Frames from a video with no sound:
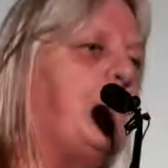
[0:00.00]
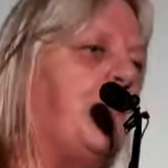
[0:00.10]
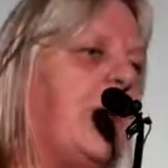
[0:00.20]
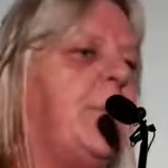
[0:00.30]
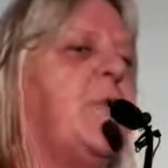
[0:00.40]

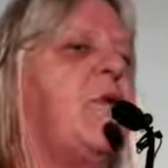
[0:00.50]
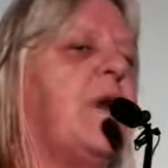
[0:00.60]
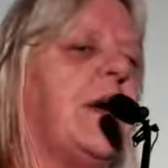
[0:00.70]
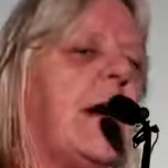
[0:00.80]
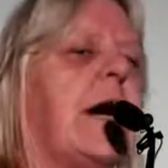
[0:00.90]
people
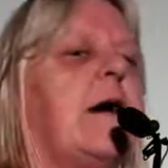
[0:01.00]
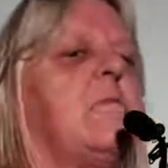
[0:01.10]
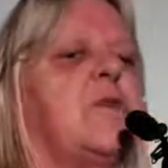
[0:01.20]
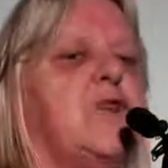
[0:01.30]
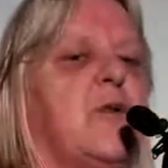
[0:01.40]
that
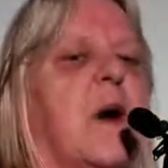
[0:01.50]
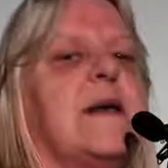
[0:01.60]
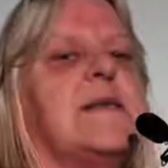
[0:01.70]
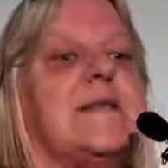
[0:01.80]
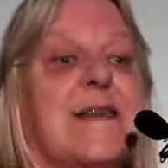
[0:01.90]
come to
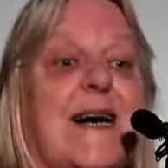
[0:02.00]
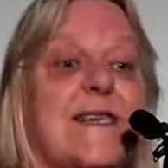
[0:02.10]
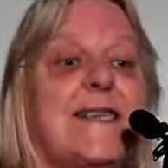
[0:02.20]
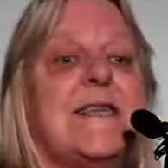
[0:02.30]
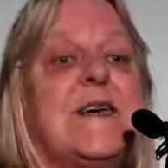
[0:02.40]
us are
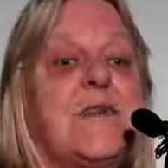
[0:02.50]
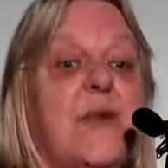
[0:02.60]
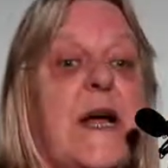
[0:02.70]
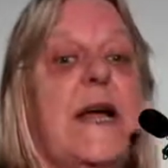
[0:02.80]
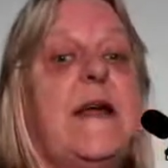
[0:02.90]

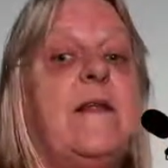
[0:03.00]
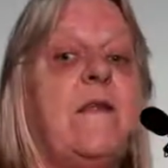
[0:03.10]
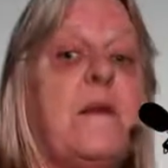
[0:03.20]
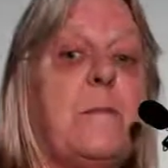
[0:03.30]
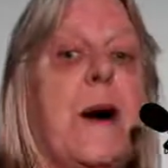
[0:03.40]
still
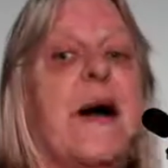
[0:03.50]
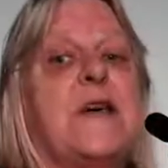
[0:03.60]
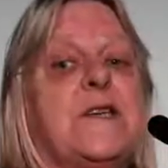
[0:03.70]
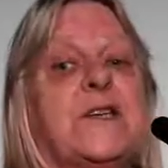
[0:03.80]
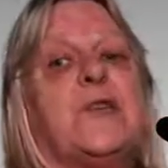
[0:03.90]
in the
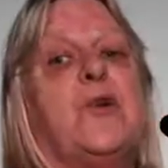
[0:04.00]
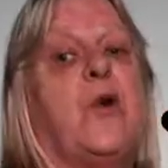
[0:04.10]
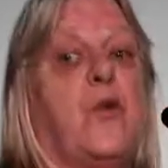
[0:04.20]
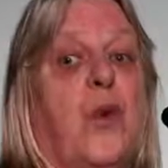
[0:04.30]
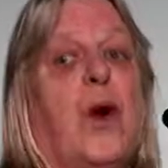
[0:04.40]
patient
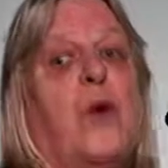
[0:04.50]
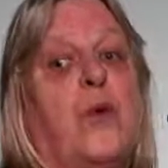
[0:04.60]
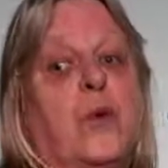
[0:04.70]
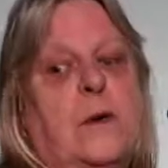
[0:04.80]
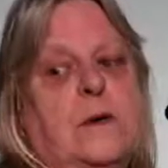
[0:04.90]

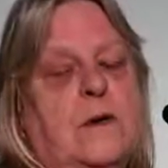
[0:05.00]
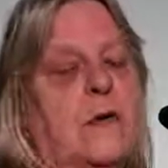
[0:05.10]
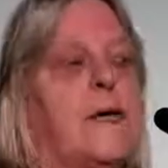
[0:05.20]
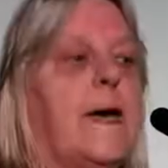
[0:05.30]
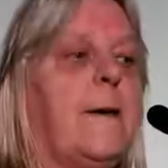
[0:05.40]
role.
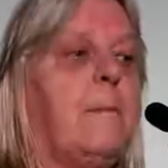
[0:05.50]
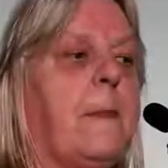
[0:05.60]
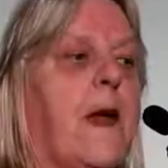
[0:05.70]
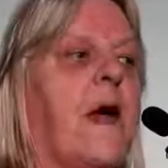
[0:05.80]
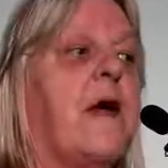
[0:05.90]

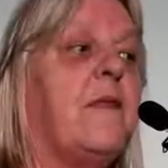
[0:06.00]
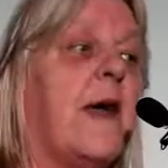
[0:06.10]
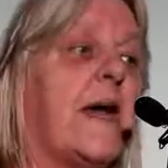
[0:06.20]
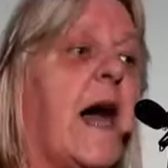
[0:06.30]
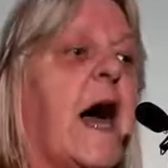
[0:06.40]
Yeah,
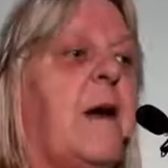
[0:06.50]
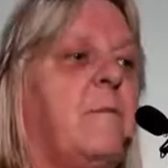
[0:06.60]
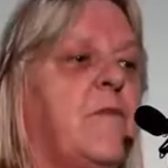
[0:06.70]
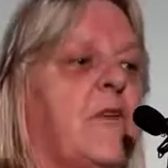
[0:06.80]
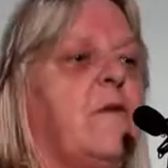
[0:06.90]
they
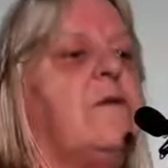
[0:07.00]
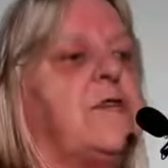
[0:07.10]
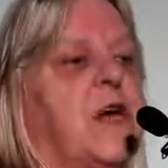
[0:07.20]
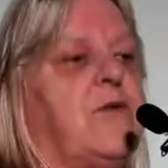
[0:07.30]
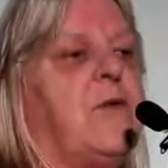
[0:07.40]
come to
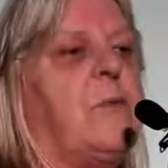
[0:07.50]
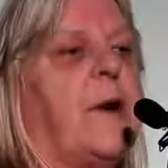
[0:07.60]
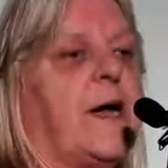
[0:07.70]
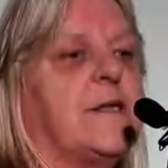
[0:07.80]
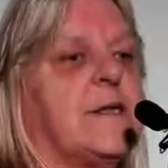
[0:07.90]
general
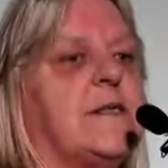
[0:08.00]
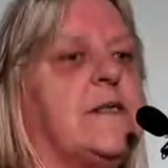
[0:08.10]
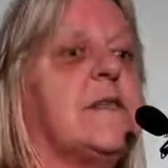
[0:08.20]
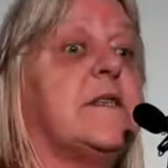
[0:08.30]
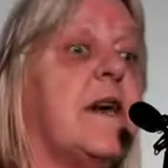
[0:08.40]
practice
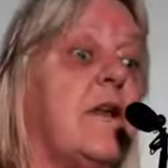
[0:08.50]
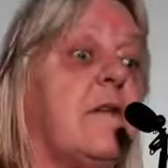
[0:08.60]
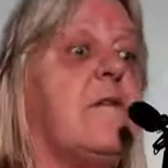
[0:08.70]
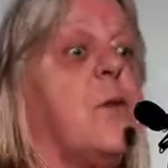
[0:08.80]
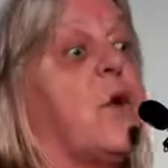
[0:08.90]
to tell
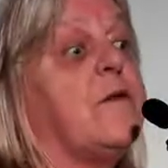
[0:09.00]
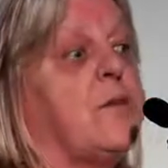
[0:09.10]
us what's